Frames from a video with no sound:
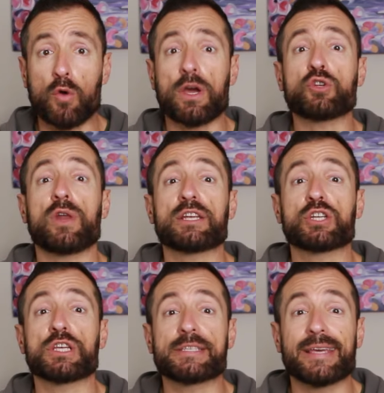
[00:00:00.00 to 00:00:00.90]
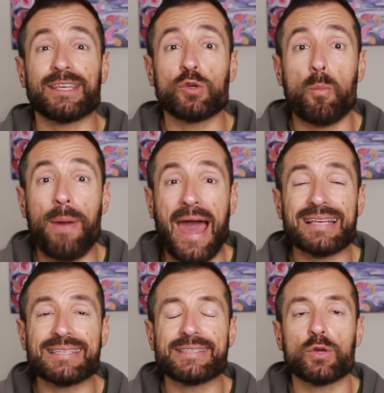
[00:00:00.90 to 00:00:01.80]
Congratulations, you
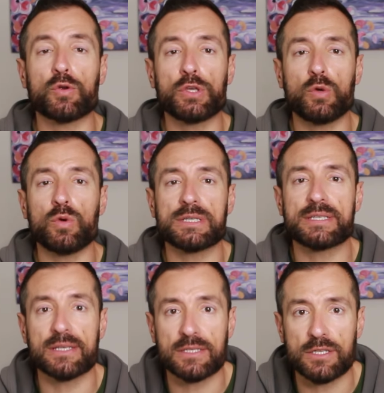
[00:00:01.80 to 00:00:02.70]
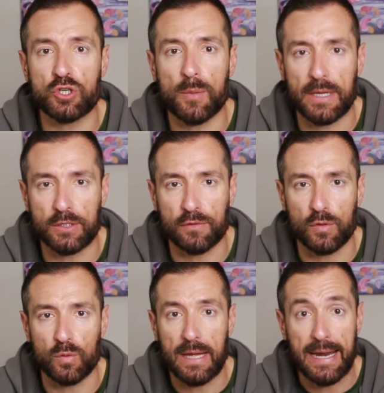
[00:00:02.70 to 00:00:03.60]
passed your US citizenship
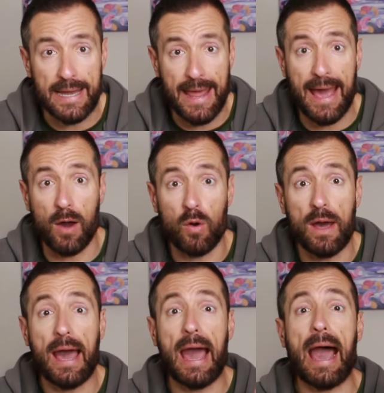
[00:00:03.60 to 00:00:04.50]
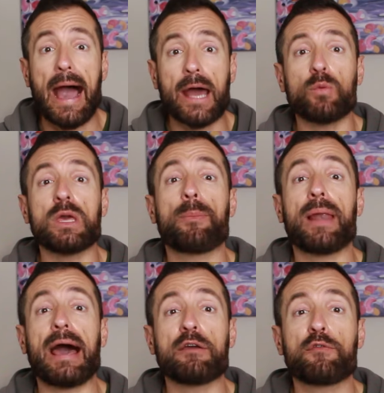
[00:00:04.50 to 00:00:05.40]
interview. Now, how do we
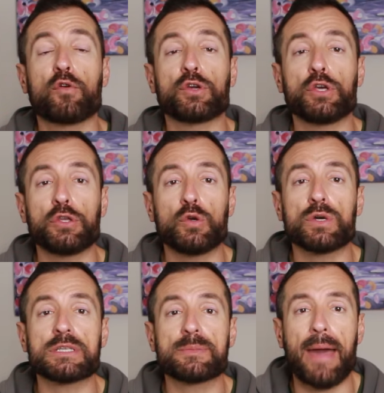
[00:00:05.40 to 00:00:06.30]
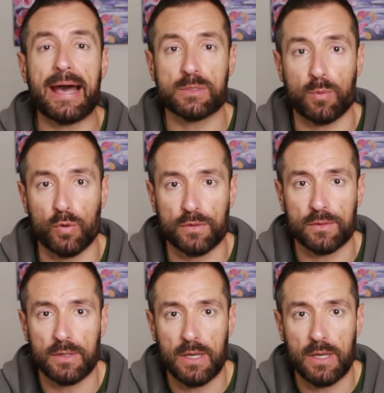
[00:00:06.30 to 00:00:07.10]
apply for your US passport?